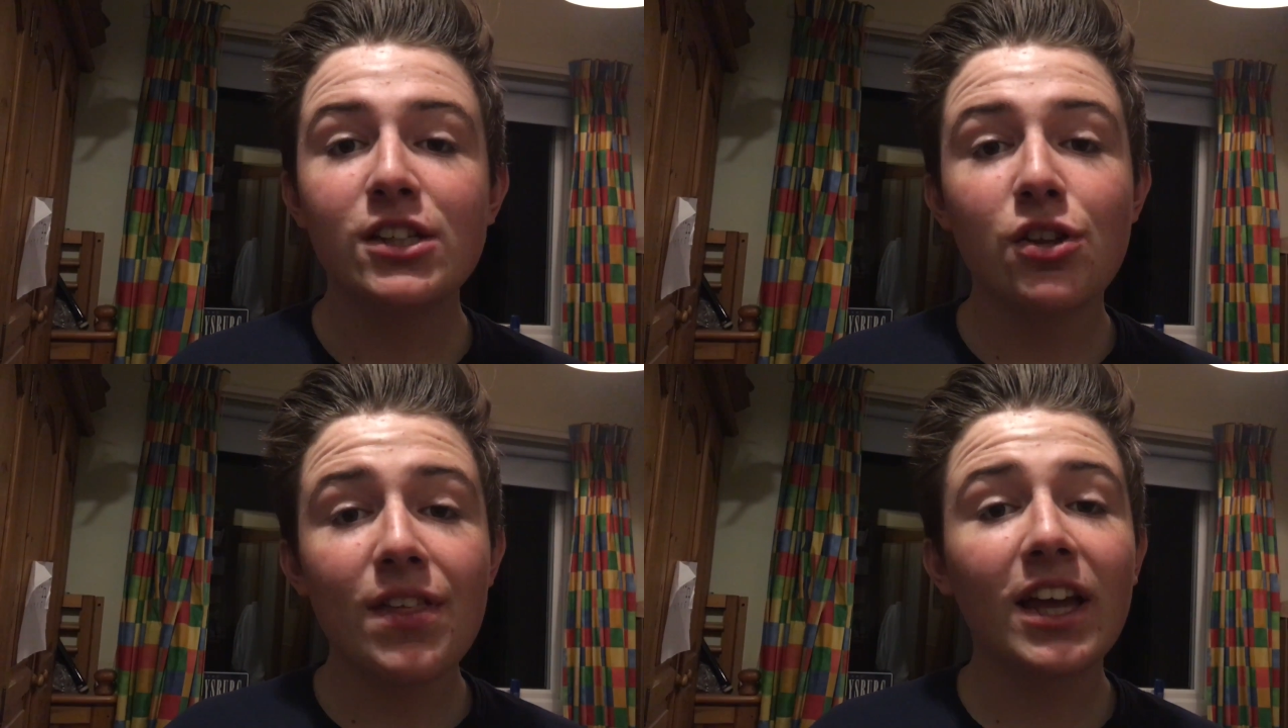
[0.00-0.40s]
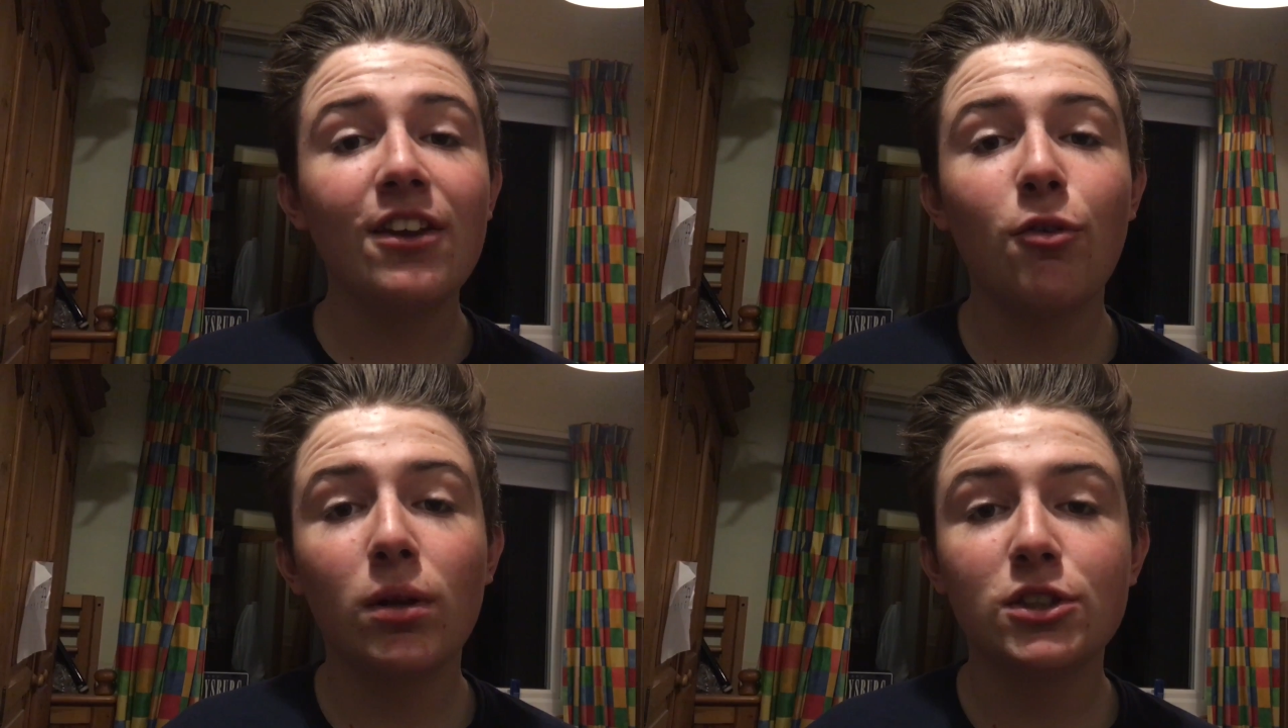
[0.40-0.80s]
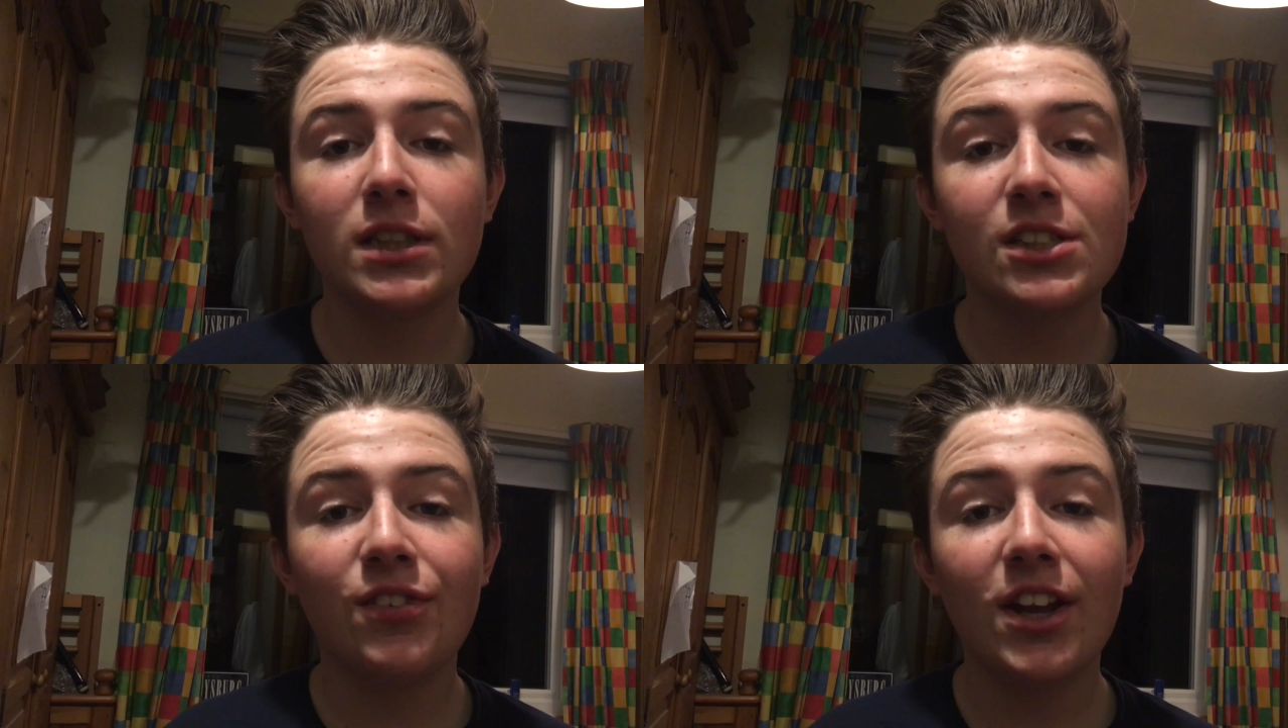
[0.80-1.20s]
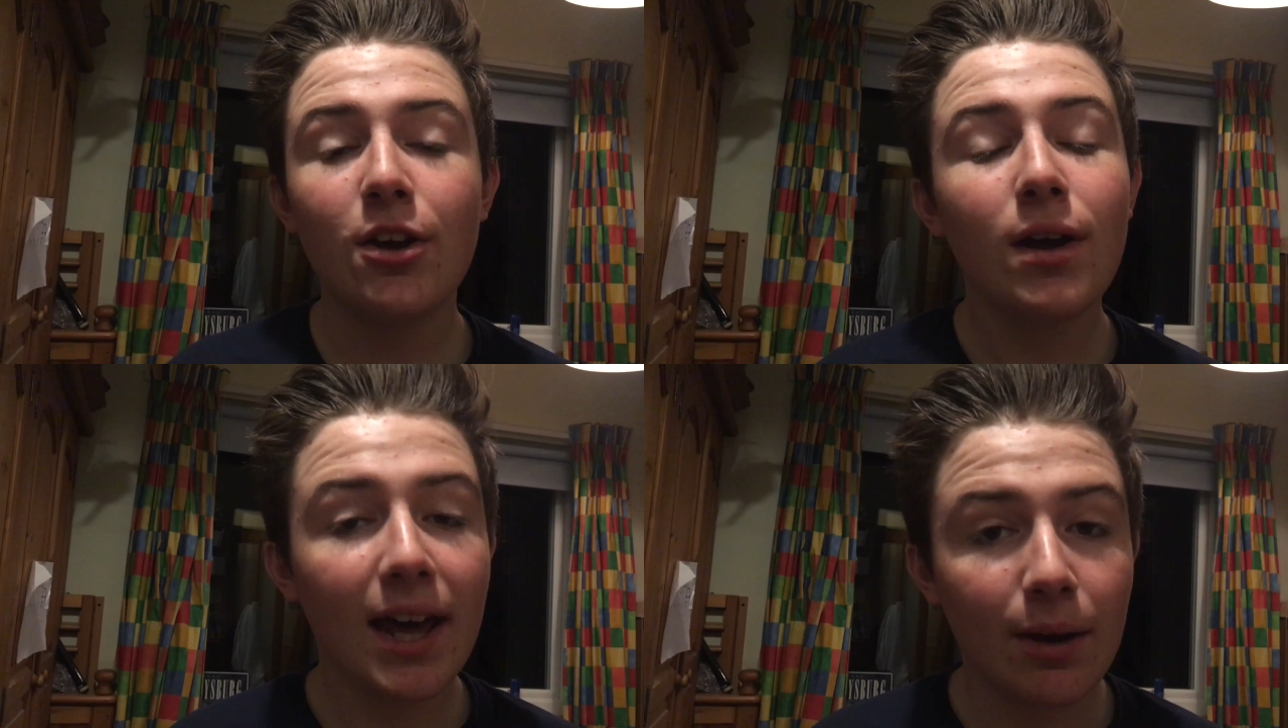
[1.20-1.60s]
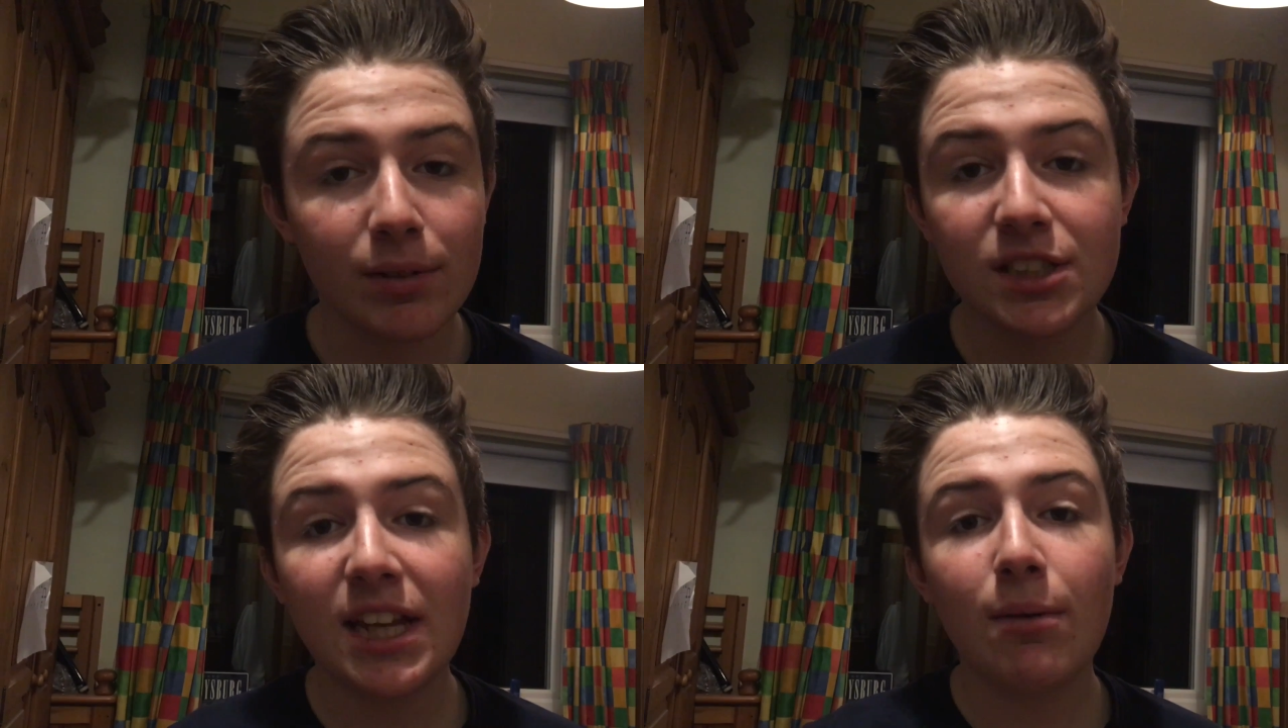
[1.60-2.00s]
So thank you for watching this video and I
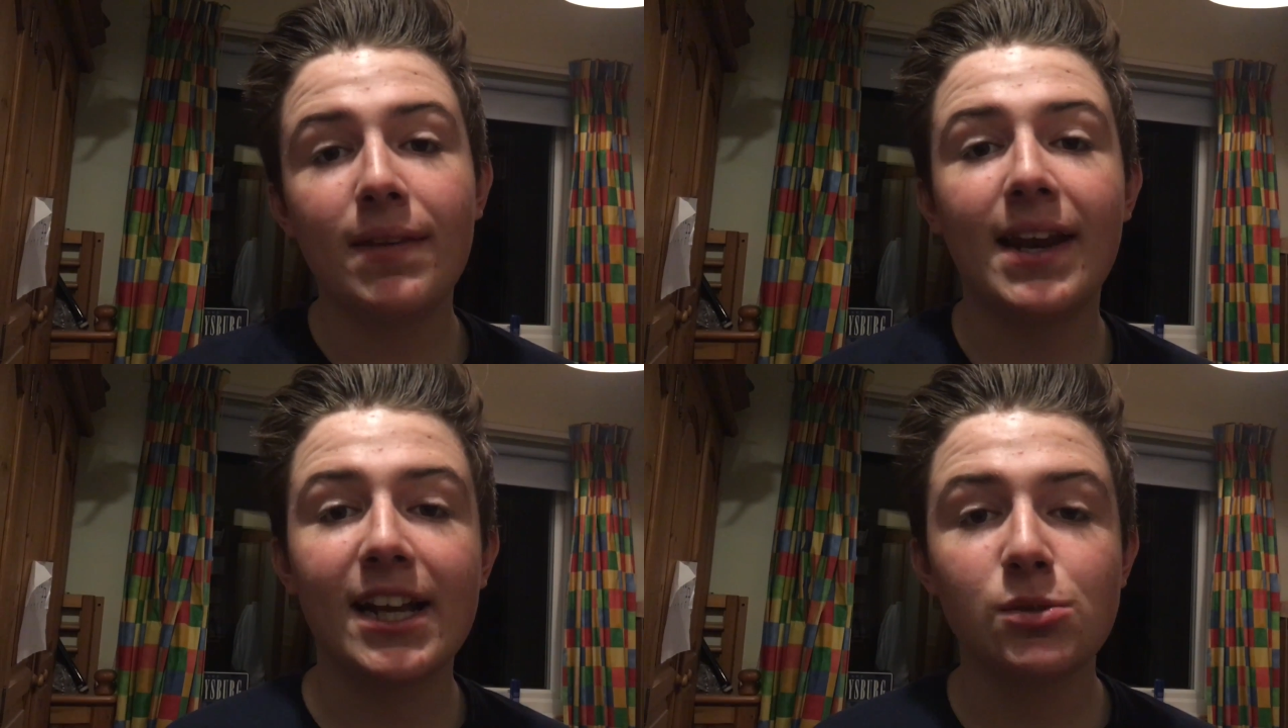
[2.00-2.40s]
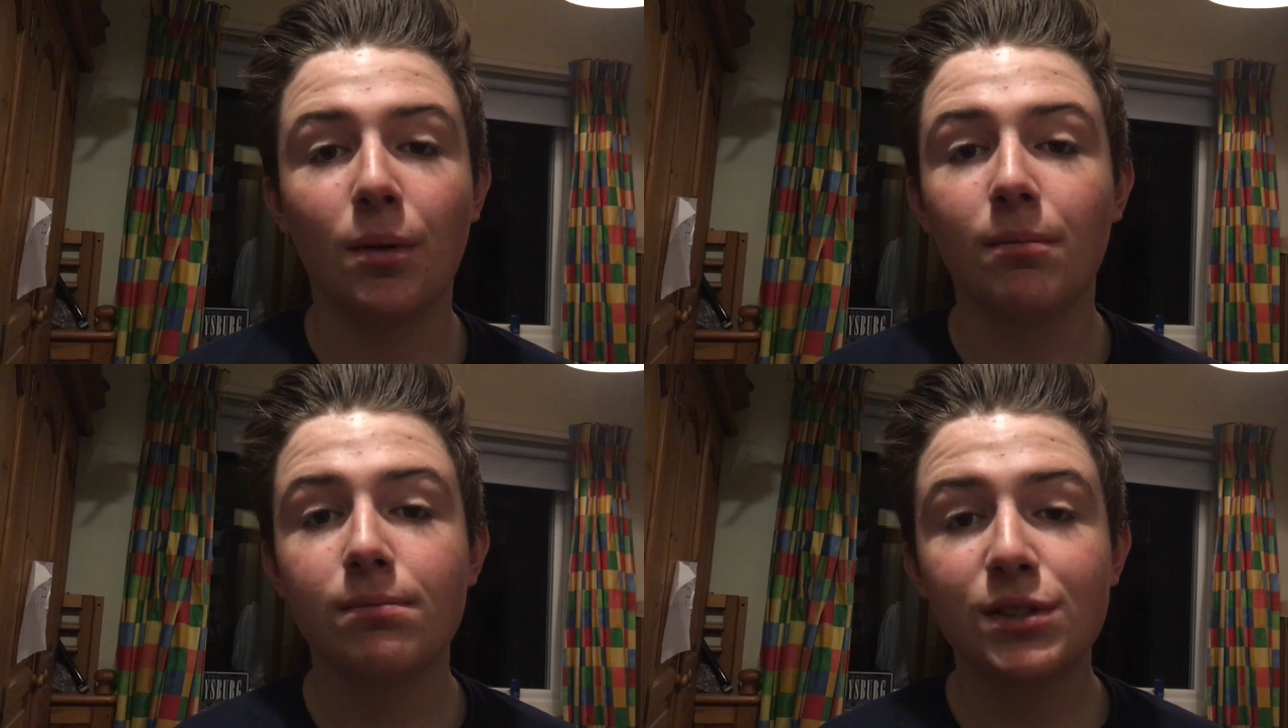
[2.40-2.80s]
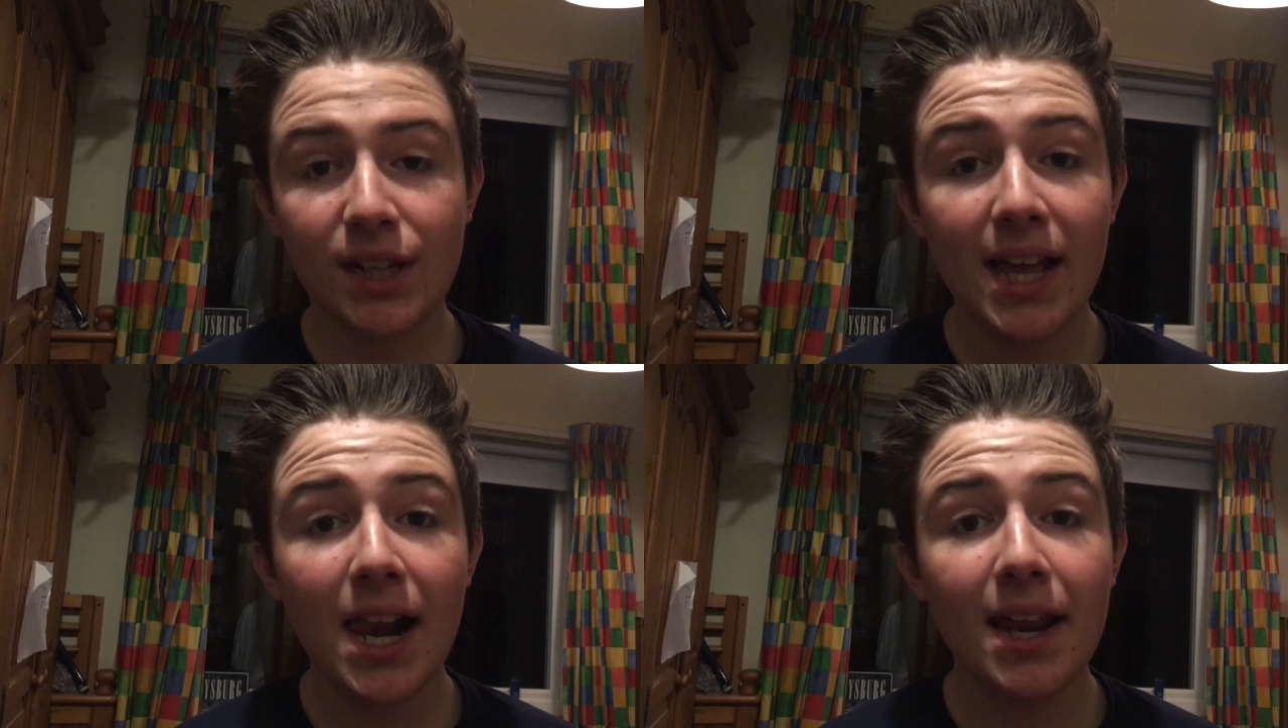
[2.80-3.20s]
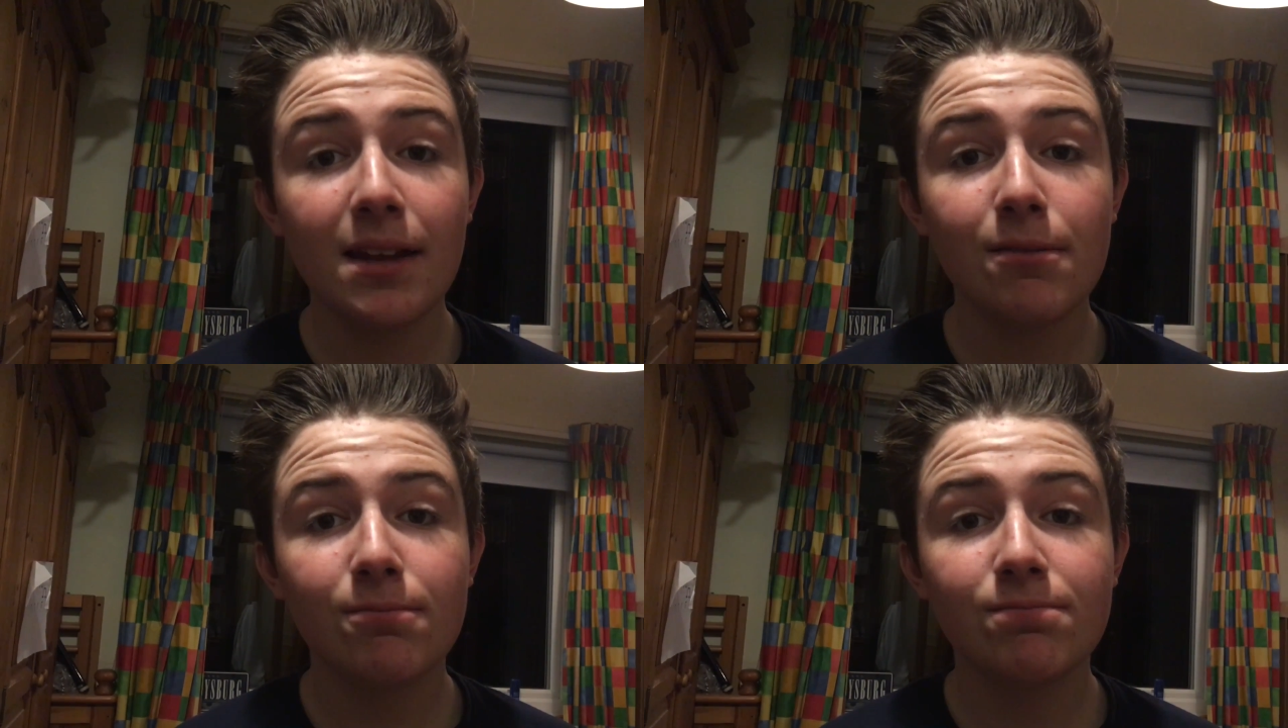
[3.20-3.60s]
will see you in the next one. See you later.